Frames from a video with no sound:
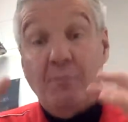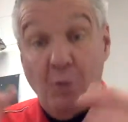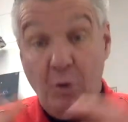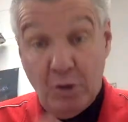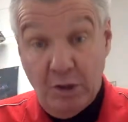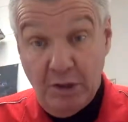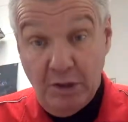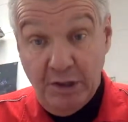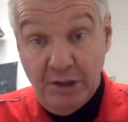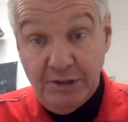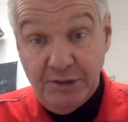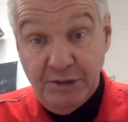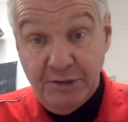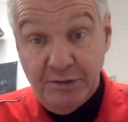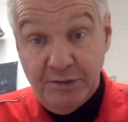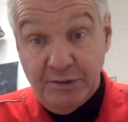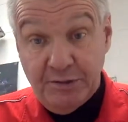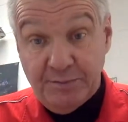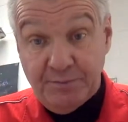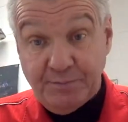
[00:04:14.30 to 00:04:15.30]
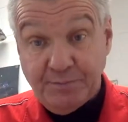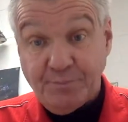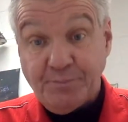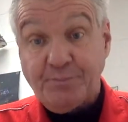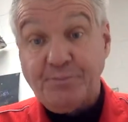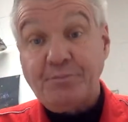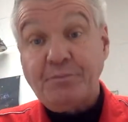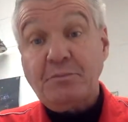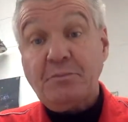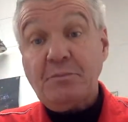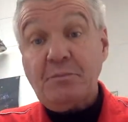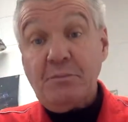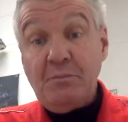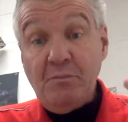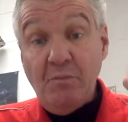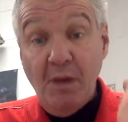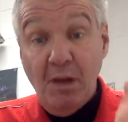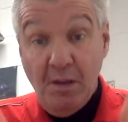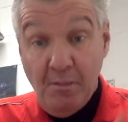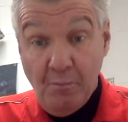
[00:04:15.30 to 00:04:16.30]
More collisions,
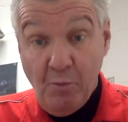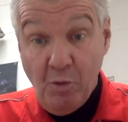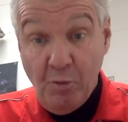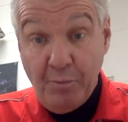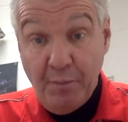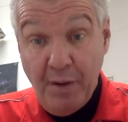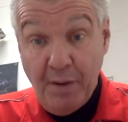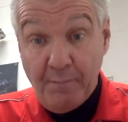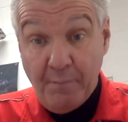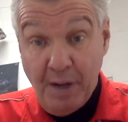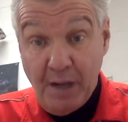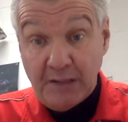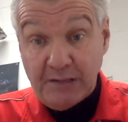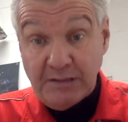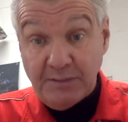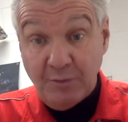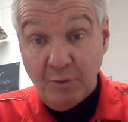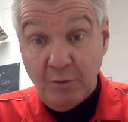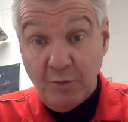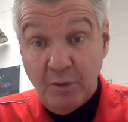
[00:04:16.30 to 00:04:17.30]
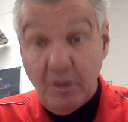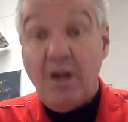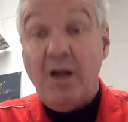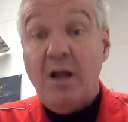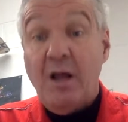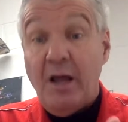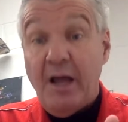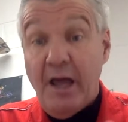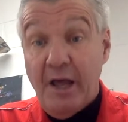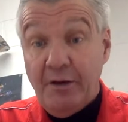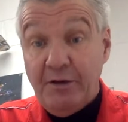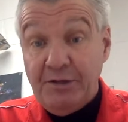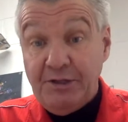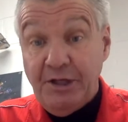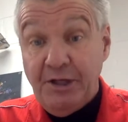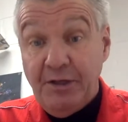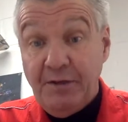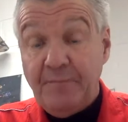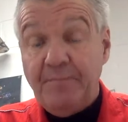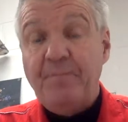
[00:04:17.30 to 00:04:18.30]
more possible
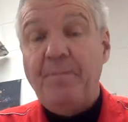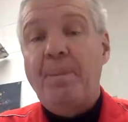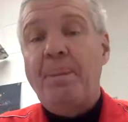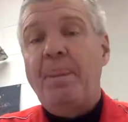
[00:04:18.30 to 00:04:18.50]
energy,